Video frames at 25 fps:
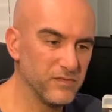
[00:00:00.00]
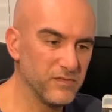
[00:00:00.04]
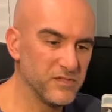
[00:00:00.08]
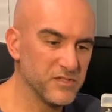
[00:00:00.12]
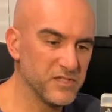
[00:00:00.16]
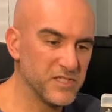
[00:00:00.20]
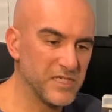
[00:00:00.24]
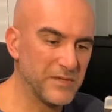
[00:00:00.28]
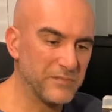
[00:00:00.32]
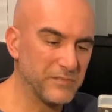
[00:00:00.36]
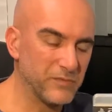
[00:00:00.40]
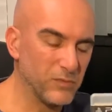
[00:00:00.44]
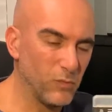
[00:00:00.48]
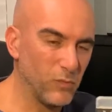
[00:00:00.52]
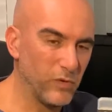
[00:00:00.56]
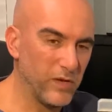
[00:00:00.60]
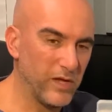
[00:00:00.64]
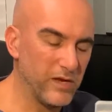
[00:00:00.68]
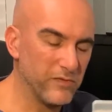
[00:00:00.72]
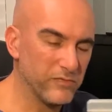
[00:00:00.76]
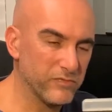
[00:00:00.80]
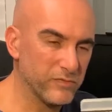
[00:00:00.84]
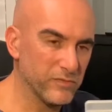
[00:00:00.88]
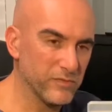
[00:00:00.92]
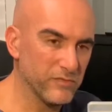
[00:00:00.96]
stepped
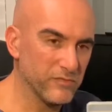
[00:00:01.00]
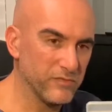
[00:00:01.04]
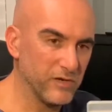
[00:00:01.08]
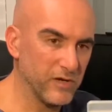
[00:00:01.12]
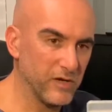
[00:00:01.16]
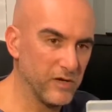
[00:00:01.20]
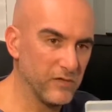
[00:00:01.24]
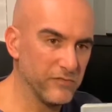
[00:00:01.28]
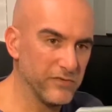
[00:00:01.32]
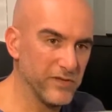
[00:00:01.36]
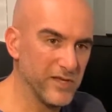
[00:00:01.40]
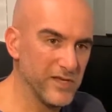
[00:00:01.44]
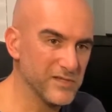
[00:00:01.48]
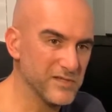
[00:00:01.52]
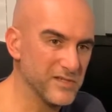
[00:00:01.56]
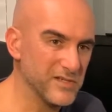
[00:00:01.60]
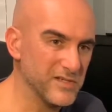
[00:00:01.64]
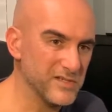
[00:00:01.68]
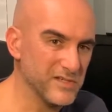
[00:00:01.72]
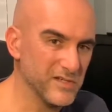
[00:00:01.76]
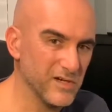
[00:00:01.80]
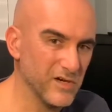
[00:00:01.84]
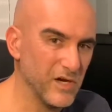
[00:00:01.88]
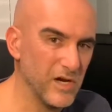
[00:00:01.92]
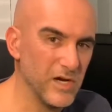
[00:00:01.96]
away from the Final Fantasy
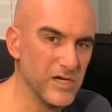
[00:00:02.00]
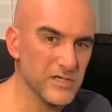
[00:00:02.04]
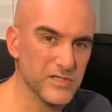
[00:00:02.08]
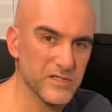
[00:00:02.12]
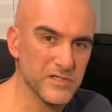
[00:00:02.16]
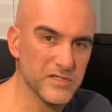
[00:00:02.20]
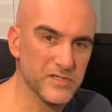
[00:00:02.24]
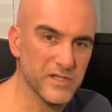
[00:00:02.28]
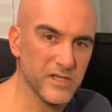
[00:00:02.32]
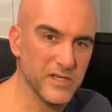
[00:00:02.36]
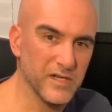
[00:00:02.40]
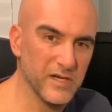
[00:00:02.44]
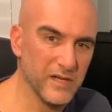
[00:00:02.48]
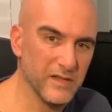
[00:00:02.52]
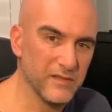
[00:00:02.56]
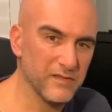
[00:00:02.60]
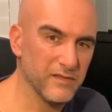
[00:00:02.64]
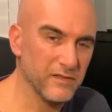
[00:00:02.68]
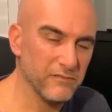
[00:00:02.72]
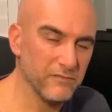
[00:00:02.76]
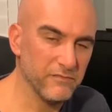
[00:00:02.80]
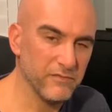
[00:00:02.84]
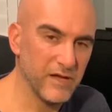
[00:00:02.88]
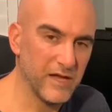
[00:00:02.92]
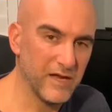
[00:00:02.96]
series and said
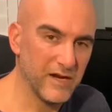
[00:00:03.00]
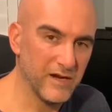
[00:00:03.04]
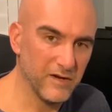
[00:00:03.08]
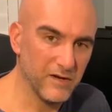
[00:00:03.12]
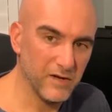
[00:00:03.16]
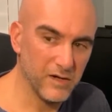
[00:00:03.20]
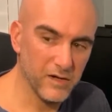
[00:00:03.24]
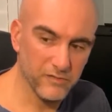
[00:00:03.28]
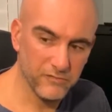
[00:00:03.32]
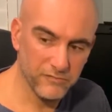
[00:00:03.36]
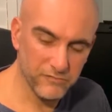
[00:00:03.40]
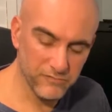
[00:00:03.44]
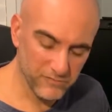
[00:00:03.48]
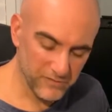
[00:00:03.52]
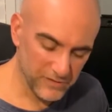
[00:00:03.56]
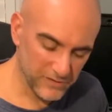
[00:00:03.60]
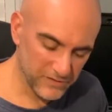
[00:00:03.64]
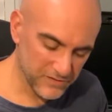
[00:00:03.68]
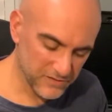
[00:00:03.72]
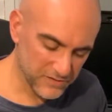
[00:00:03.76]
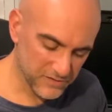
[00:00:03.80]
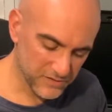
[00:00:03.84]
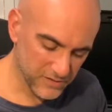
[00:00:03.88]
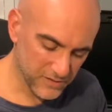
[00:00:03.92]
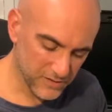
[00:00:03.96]
I've had enough.
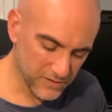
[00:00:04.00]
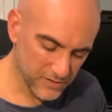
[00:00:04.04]
It's